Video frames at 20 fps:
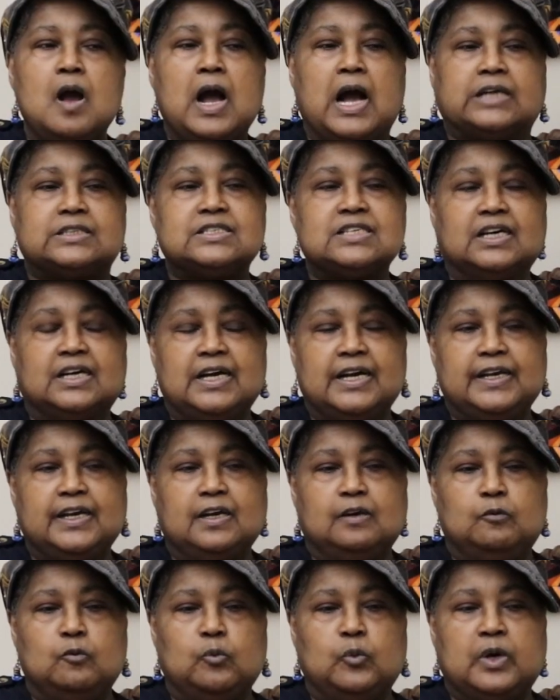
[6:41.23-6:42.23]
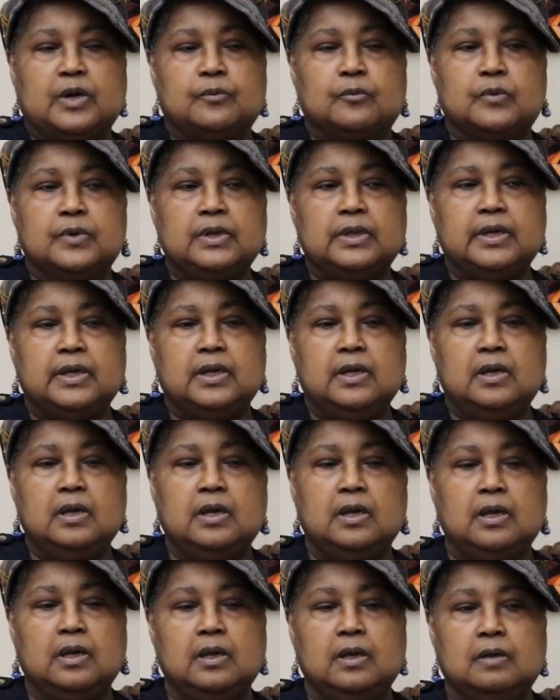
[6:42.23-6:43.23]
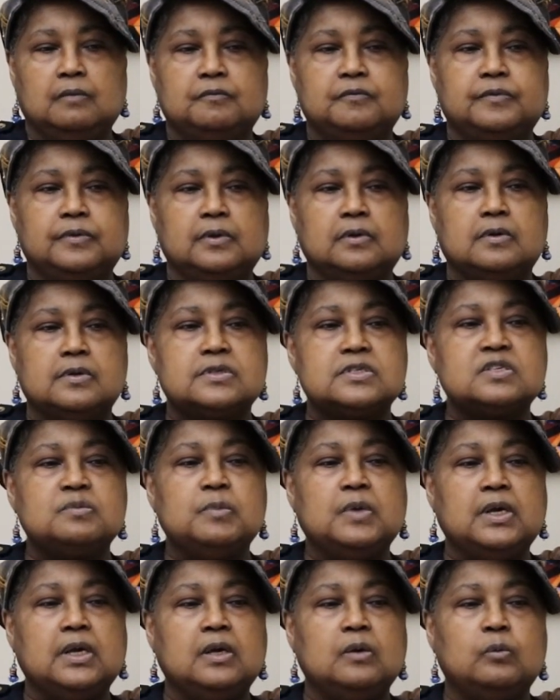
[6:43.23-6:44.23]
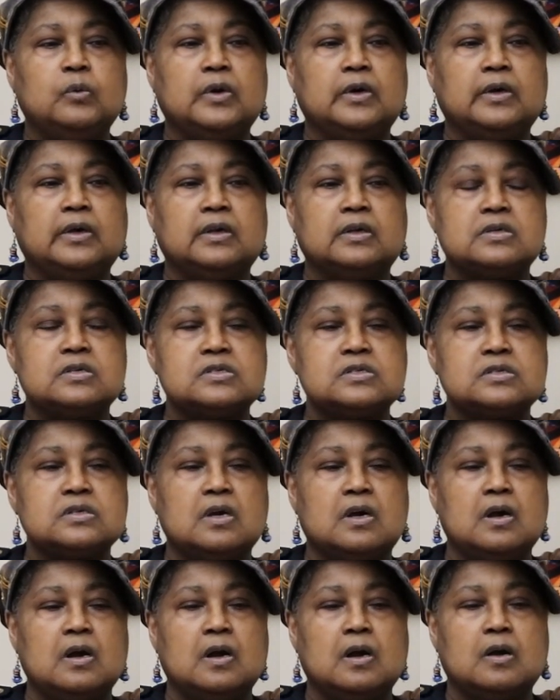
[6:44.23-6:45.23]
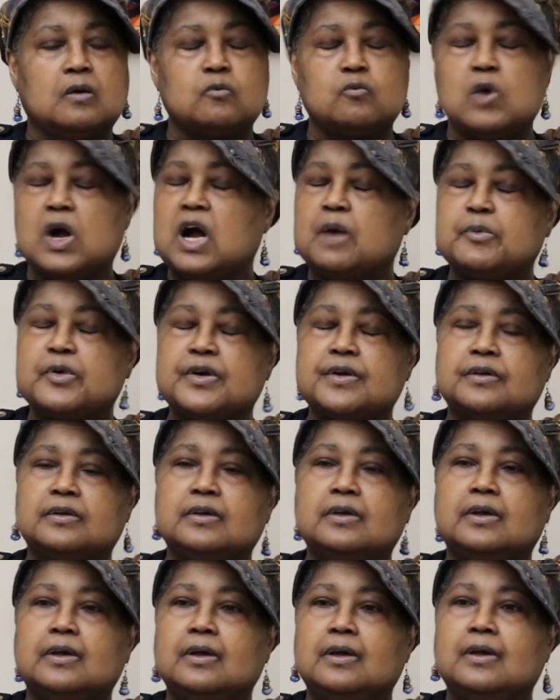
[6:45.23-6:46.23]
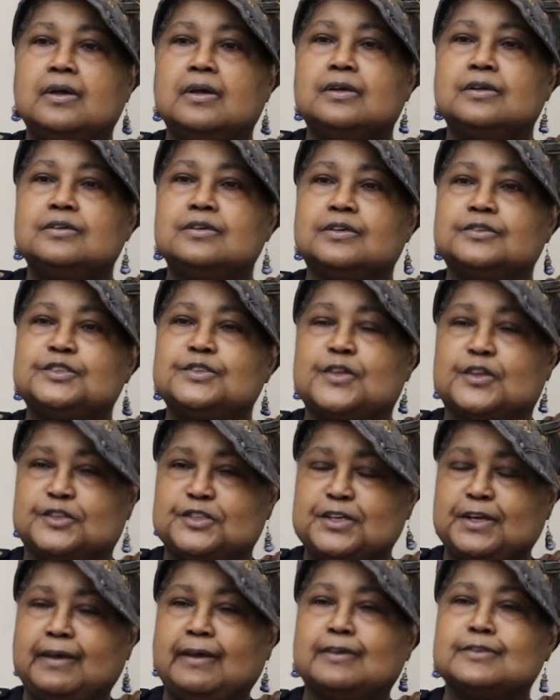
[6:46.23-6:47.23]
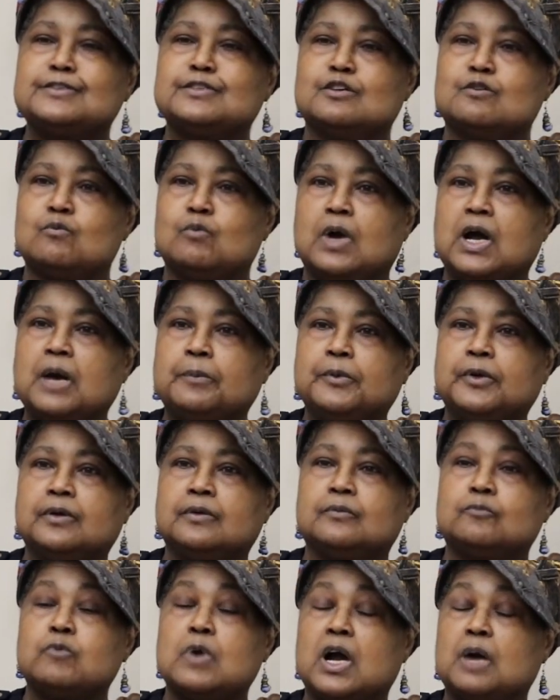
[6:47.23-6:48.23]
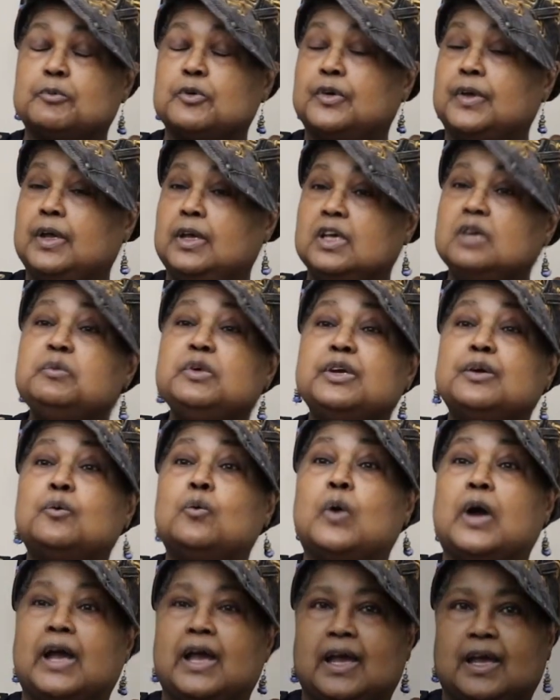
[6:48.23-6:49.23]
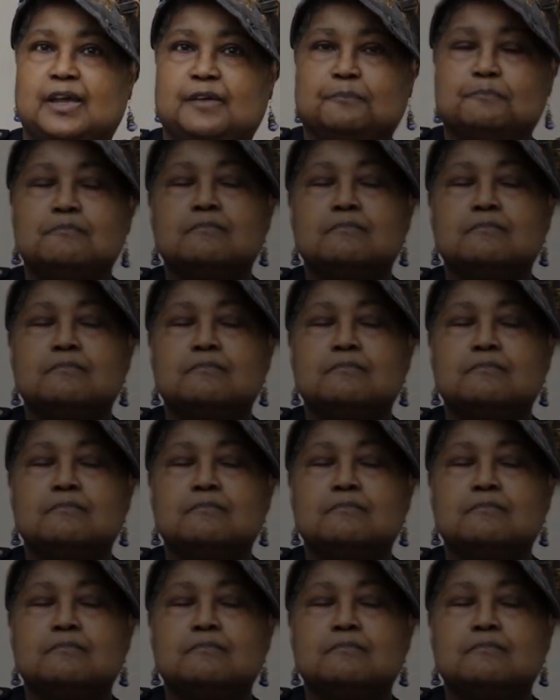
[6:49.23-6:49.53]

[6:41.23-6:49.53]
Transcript: I tell you, what really influenced me was uh, Robert, the Chancellor Robert, Robert Hemenway.